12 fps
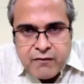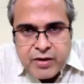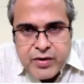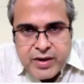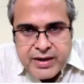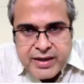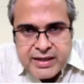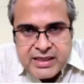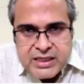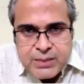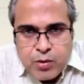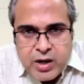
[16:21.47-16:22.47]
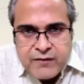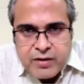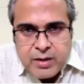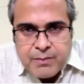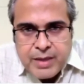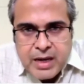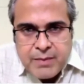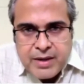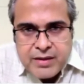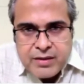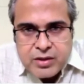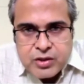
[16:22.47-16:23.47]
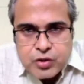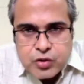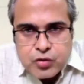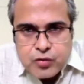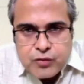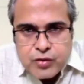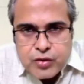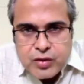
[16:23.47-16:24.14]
When you enter this point for a parapedicular screw,